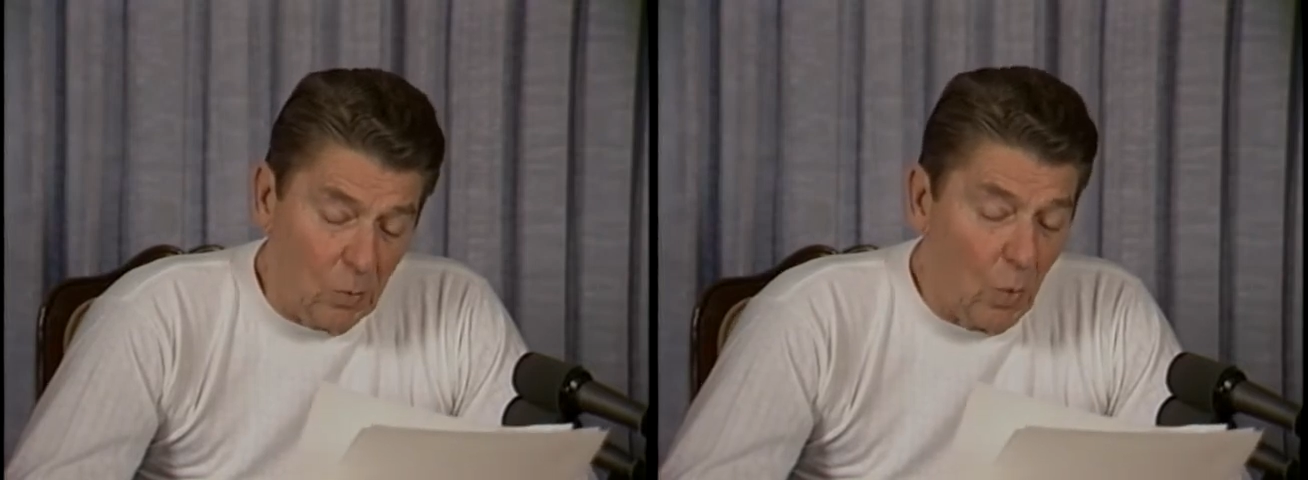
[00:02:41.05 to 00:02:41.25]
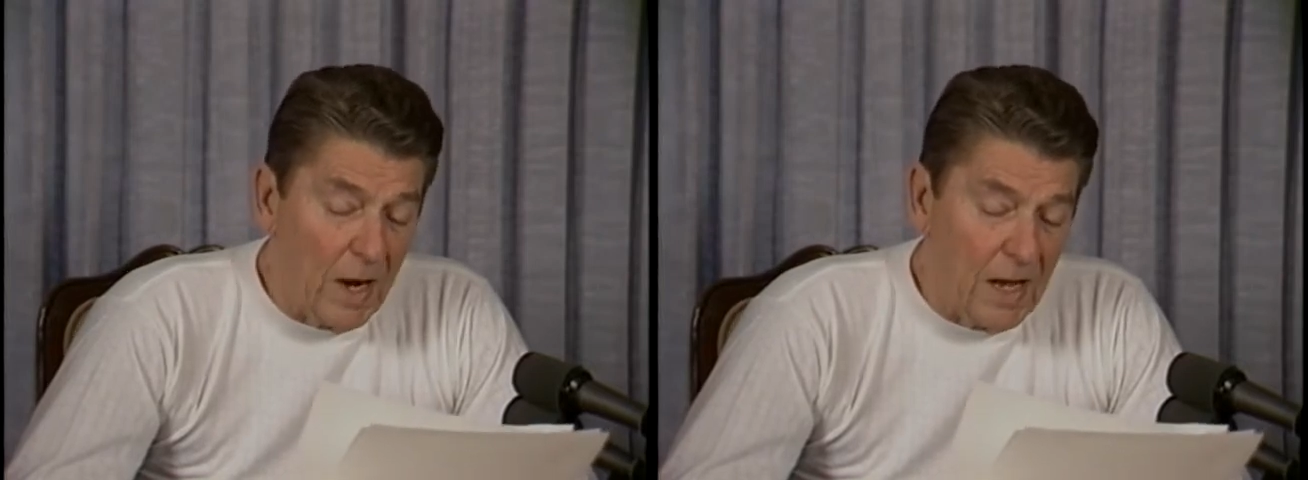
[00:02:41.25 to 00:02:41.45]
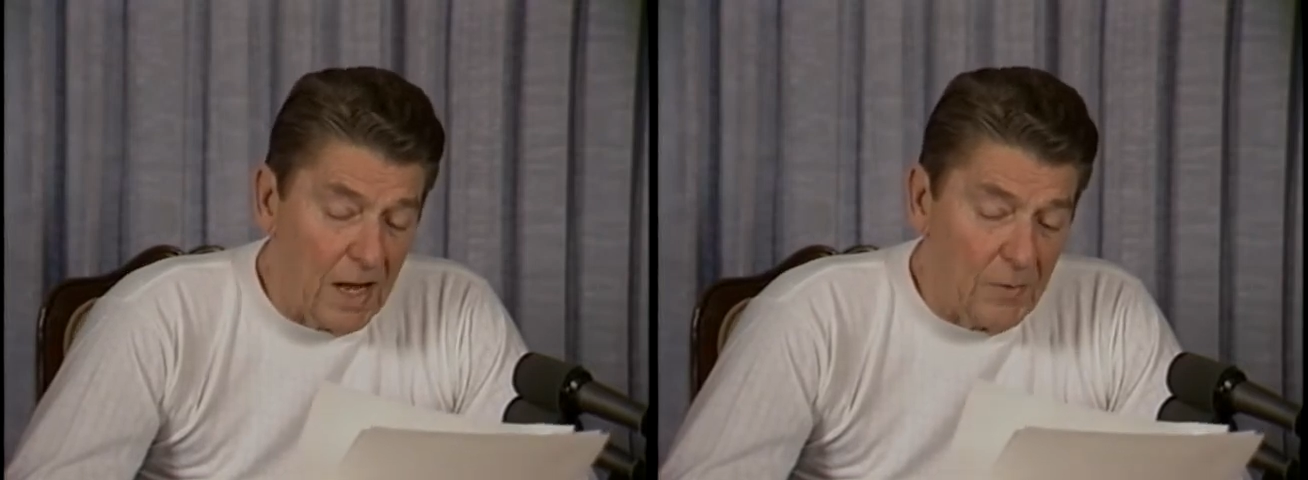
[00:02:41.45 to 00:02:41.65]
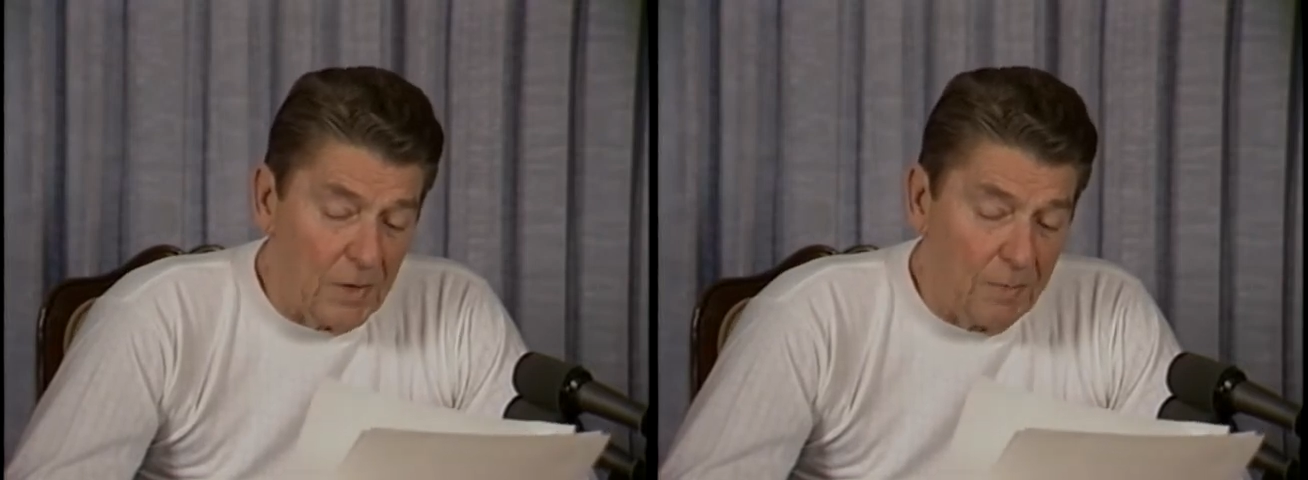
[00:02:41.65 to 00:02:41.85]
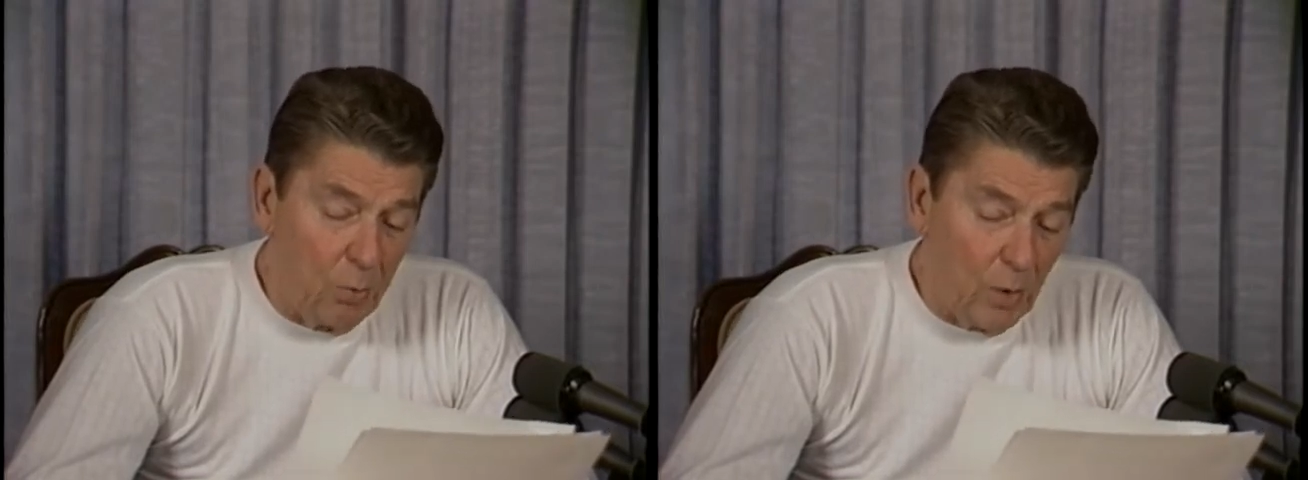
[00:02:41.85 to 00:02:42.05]

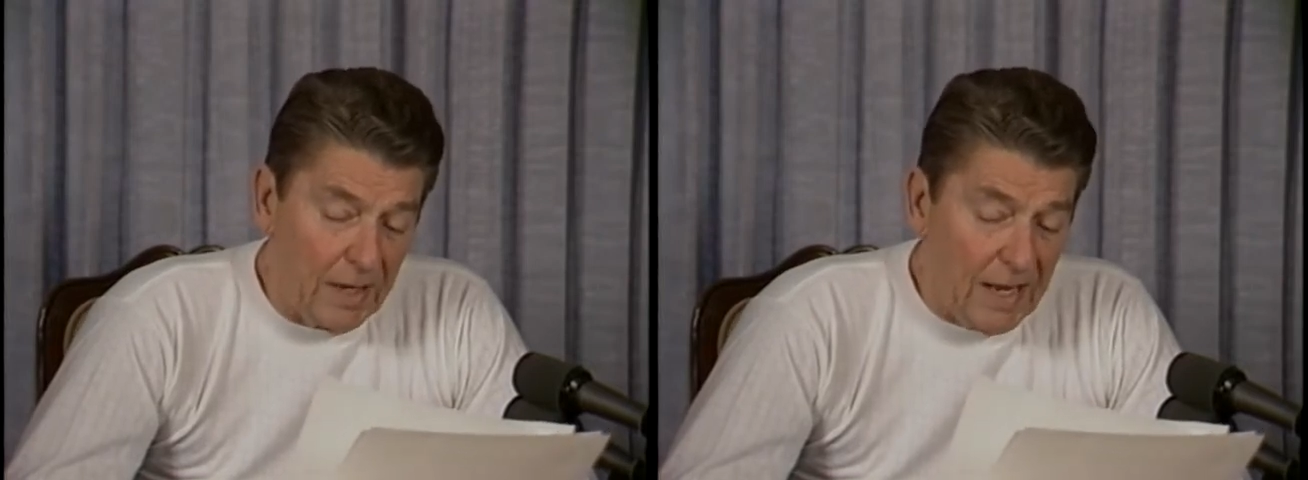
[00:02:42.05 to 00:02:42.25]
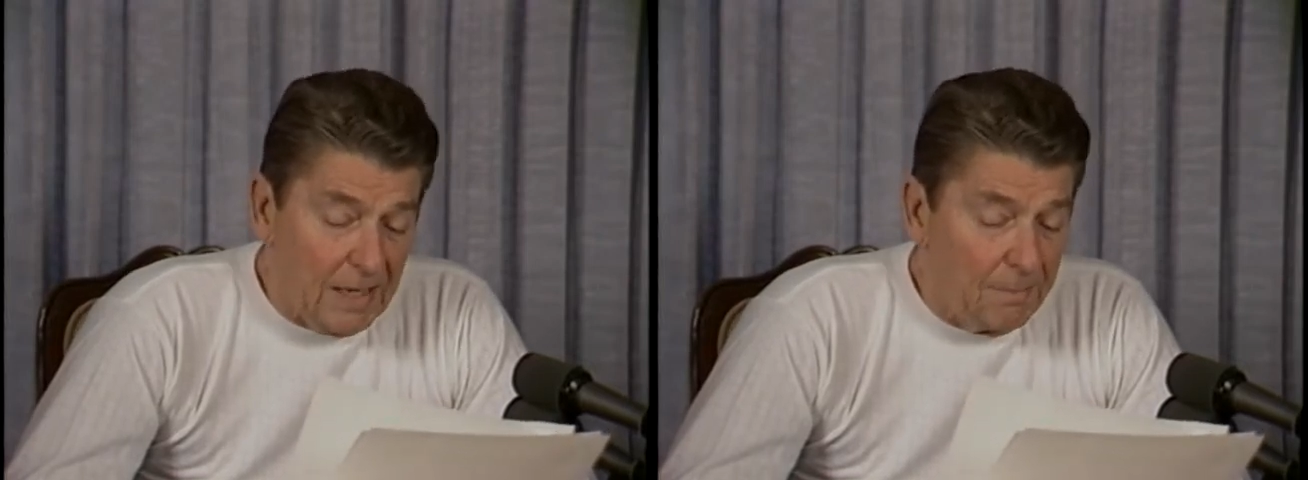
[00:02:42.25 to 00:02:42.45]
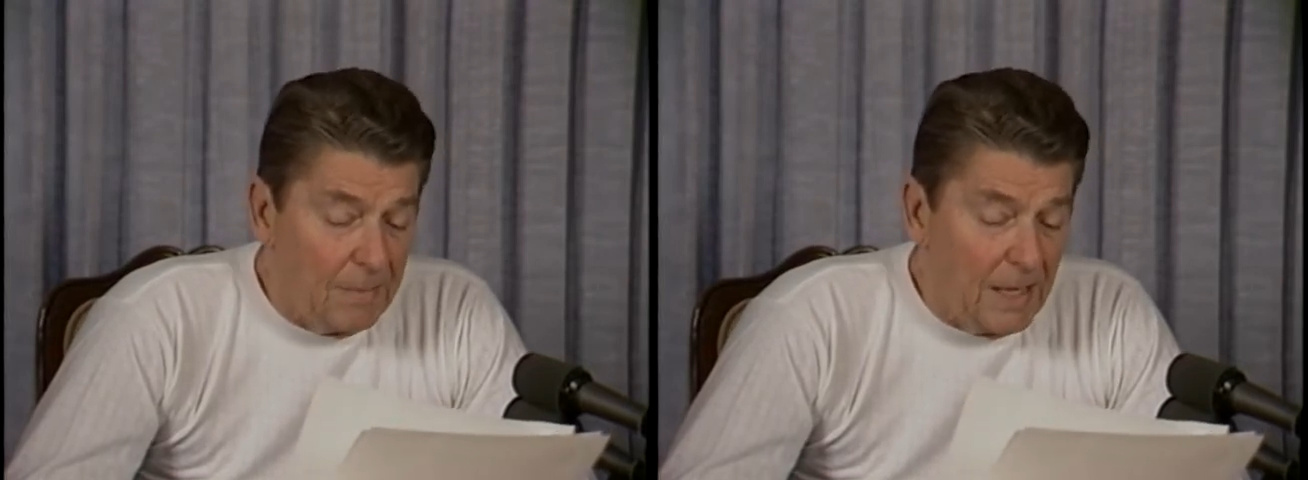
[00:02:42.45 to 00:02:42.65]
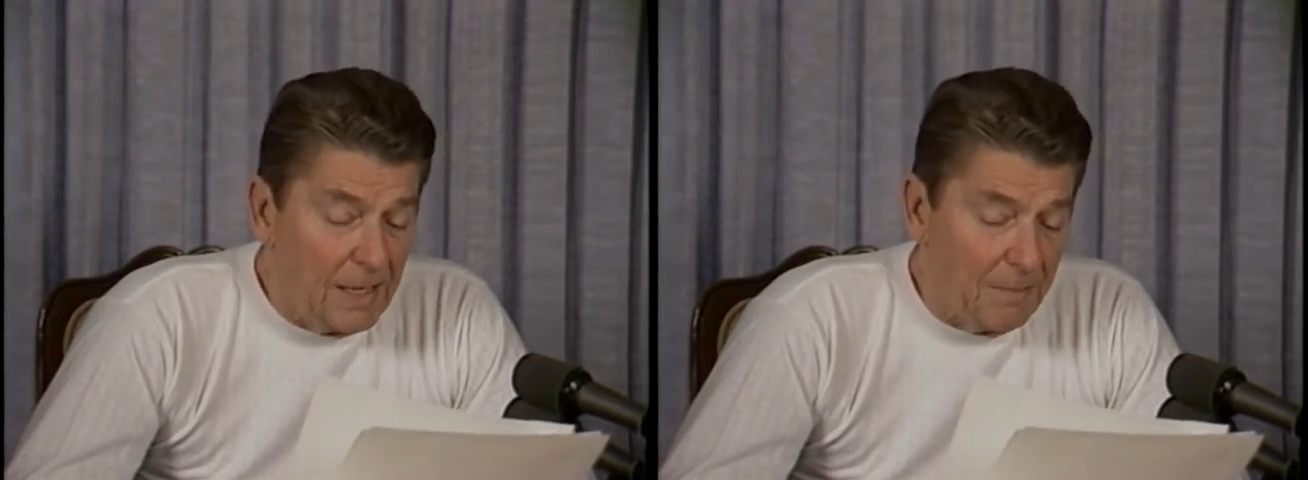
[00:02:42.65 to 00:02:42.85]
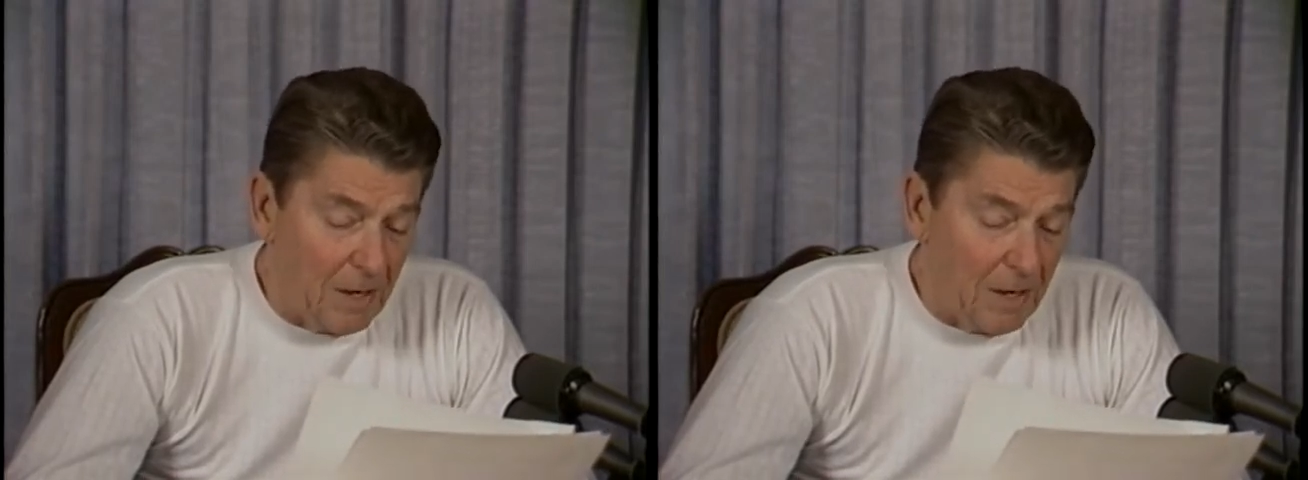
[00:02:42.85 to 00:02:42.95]
100.8 million